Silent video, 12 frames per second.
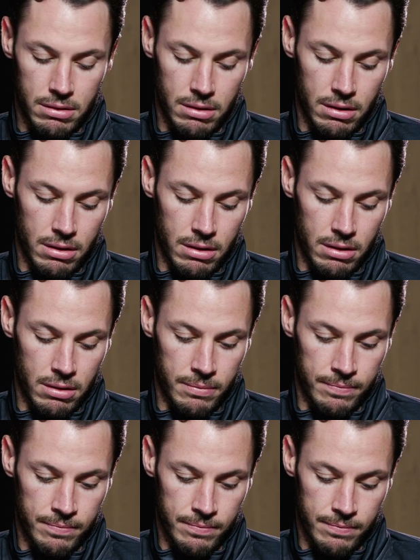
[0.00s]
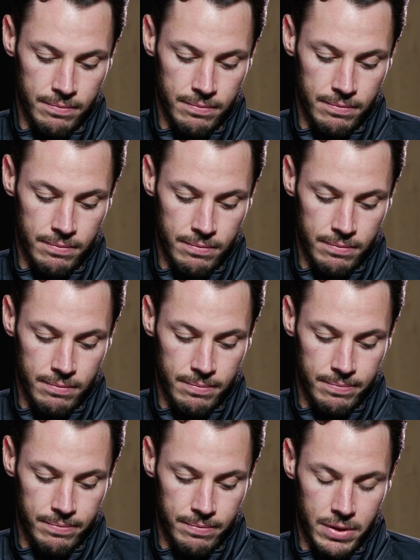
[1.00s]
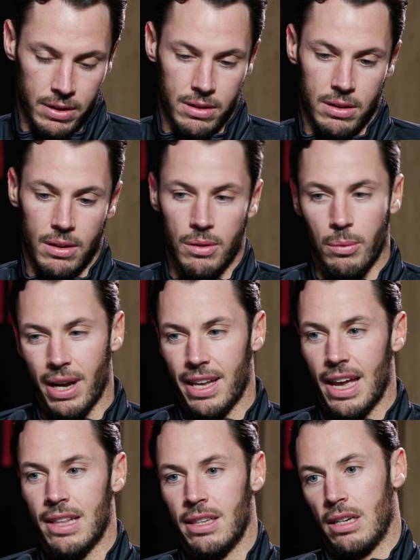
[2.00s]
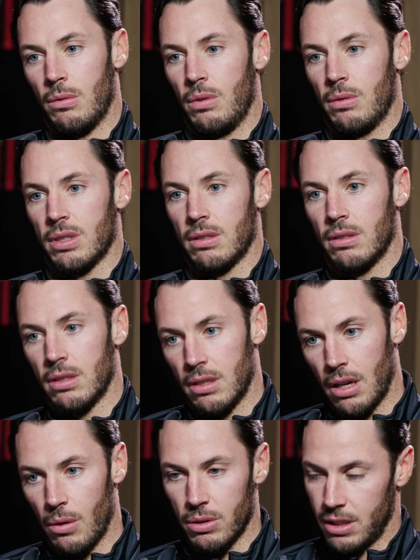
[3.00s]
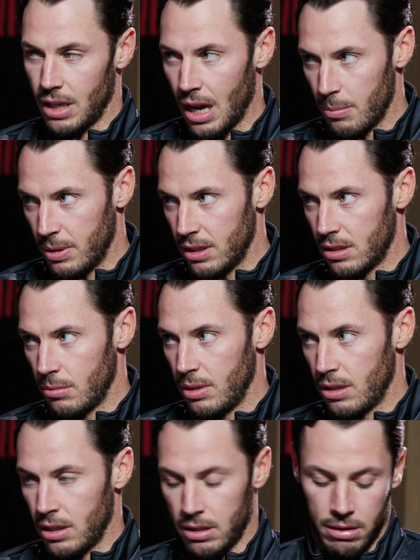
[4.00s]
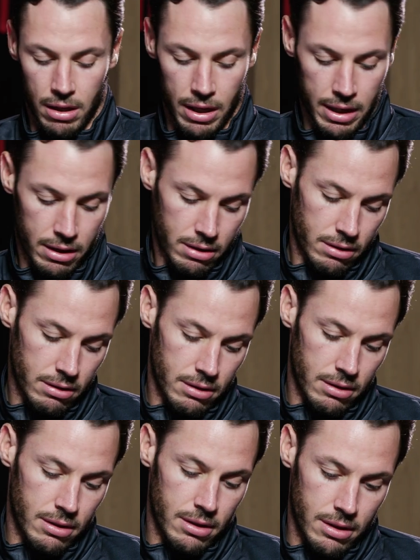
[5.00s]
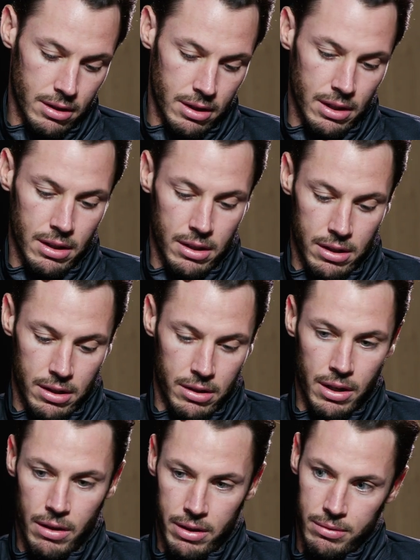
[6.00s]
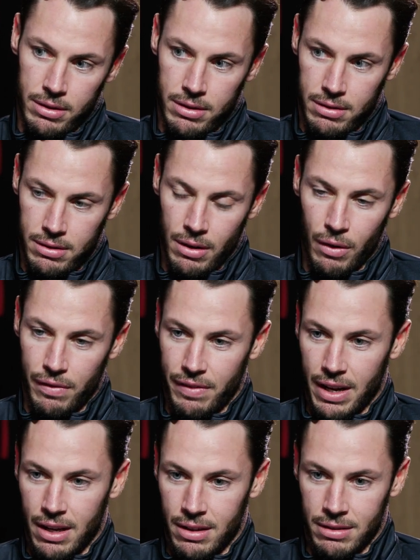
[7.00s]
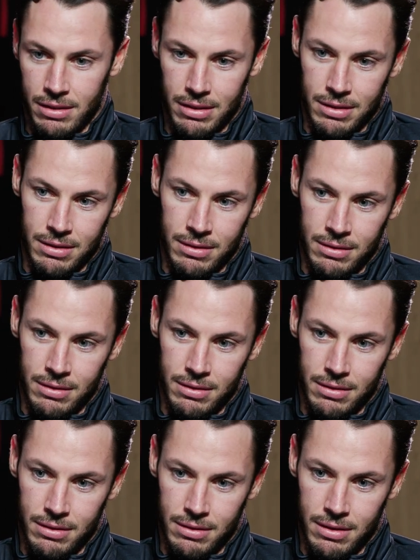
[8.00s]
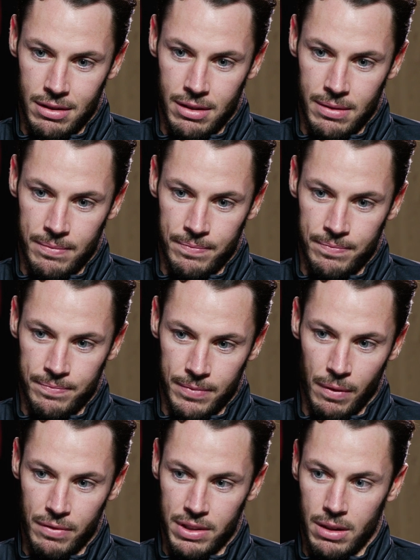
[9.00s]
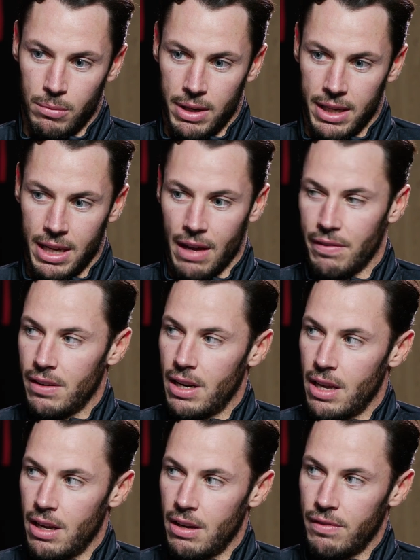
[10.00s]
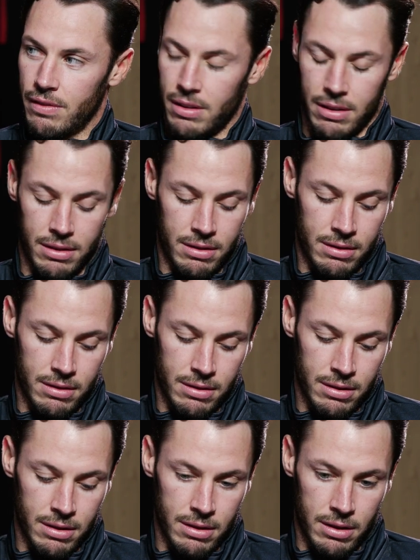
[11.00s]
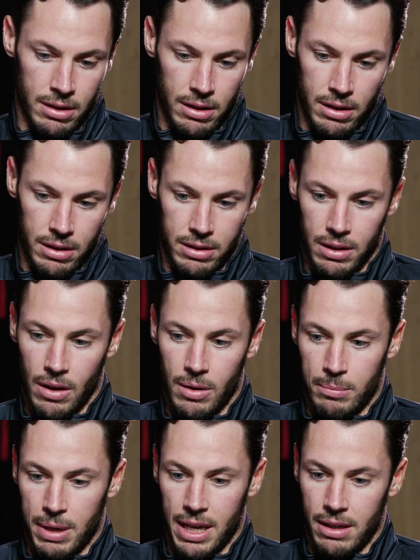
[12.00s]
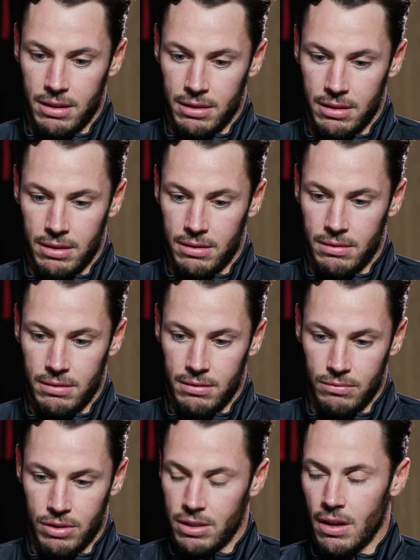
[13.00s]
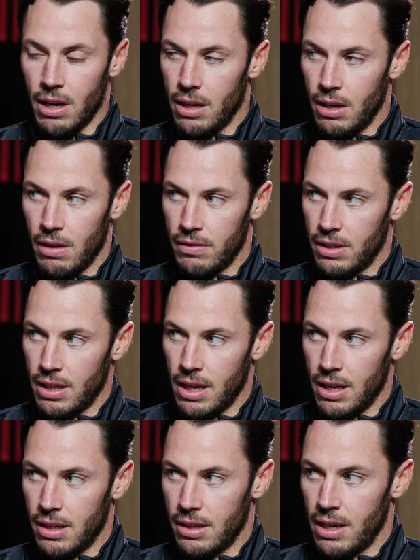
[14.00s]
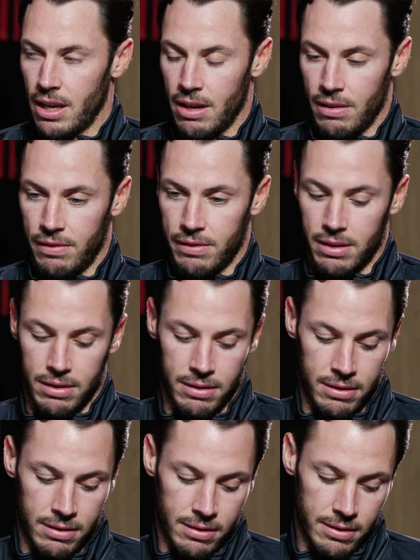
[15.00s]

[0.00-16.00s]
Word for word: um, just the way it ended, we wasn't. I wasn't happy. To be honest, like you know, there was no fans, and um, obviously the way Gaffer left, and certain players retired after that and left, and